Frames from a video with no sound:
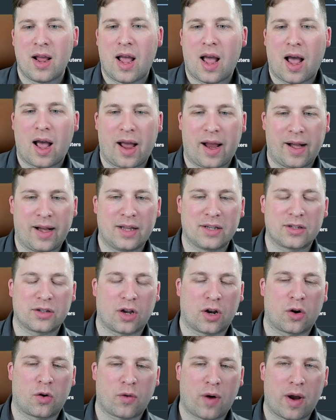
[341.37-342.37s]
It is
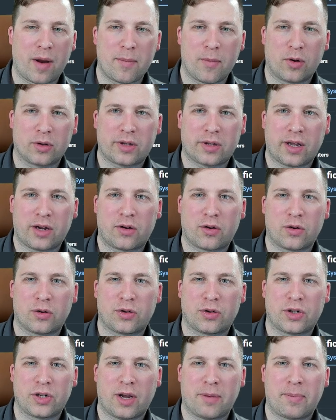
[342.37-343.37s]
a great multi-crew
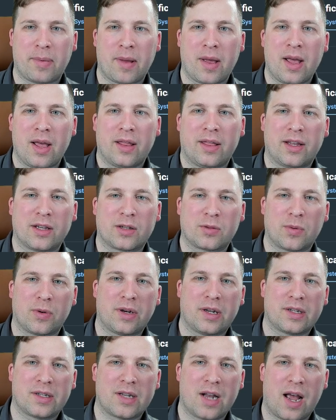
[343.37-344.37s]
ship. This one
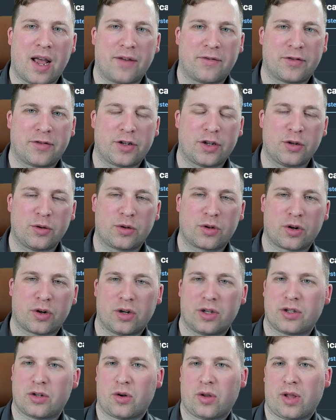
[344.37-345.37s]
does not have 2
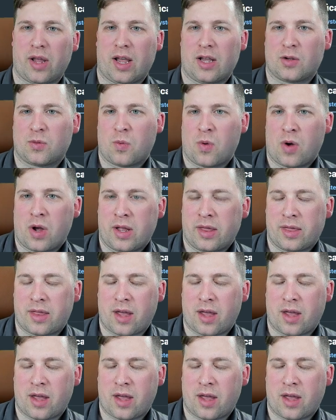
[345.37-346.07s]
turrets. It only has 1.